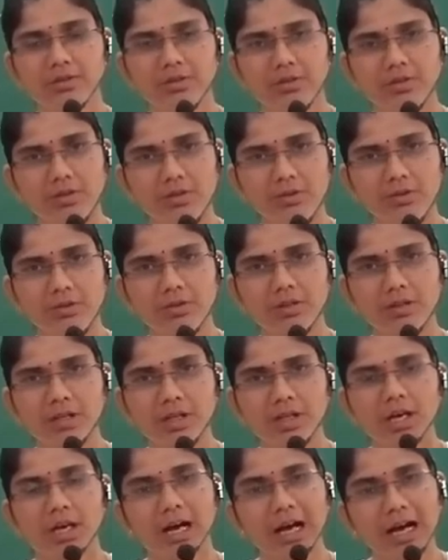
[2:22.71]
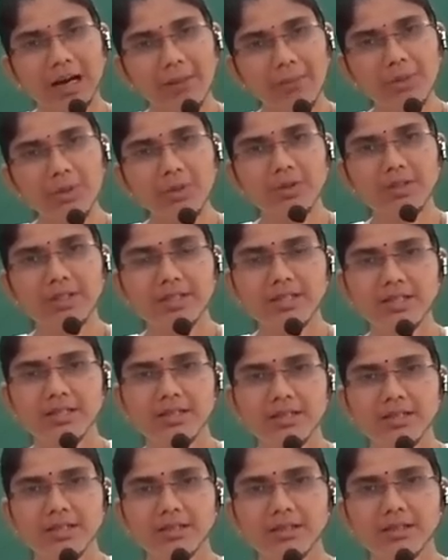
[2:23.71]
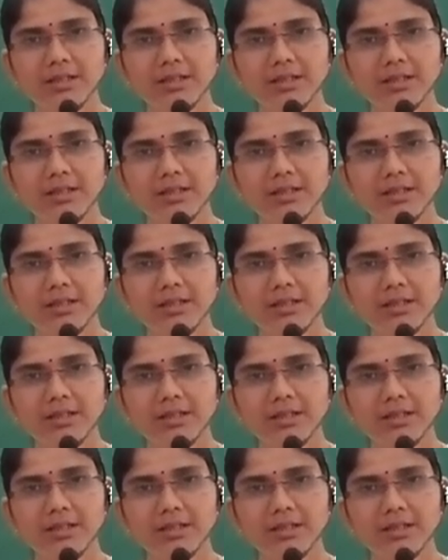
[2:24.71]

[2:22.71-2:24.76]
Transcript: So up to this